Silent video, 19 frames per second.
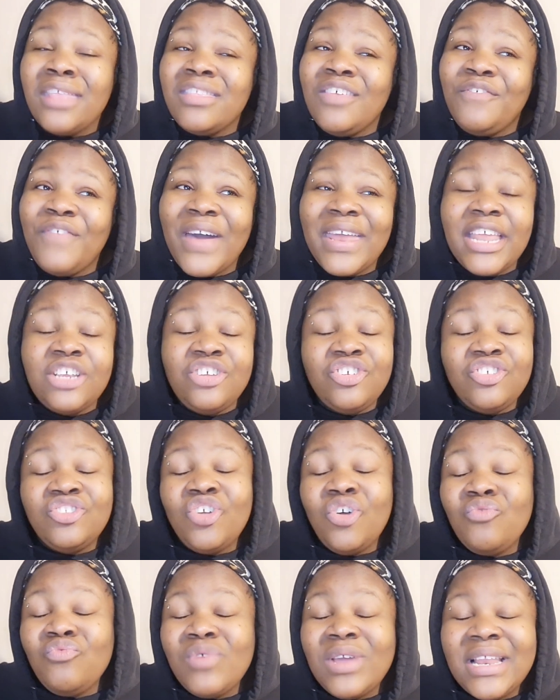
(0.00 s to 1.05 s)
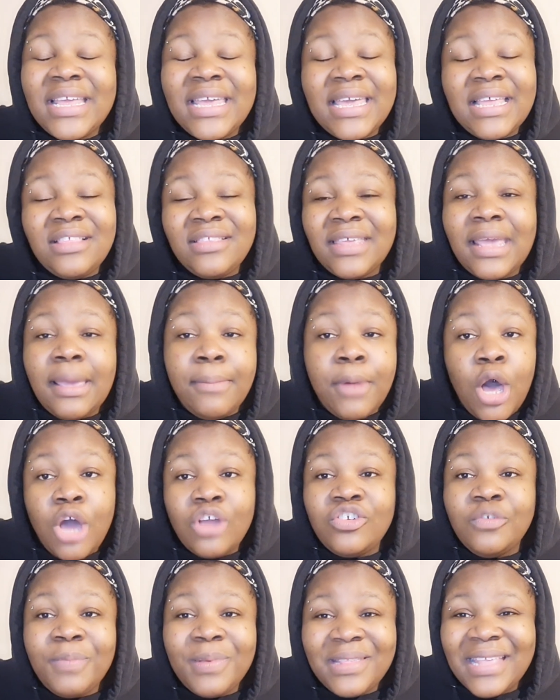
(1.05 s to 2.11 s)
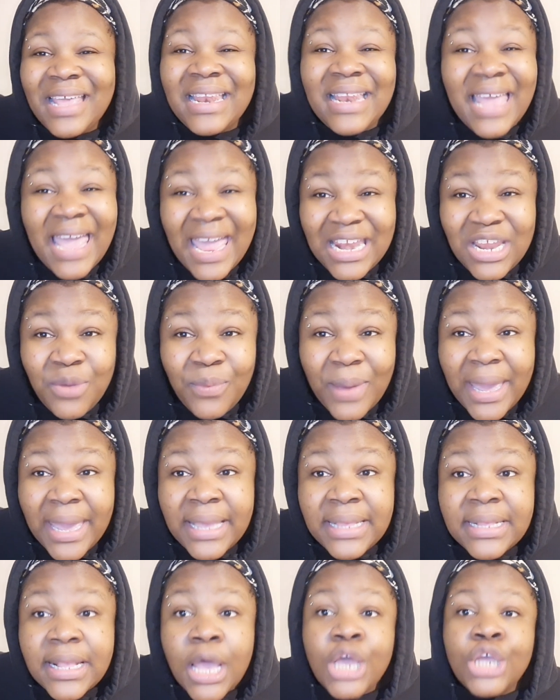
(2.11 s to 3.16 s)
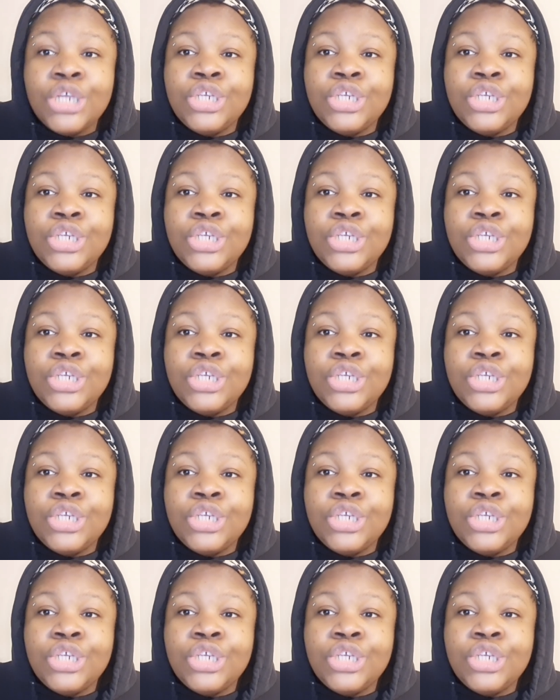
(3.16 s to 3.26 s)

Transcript: The fact that she's not really into him 100% anyways,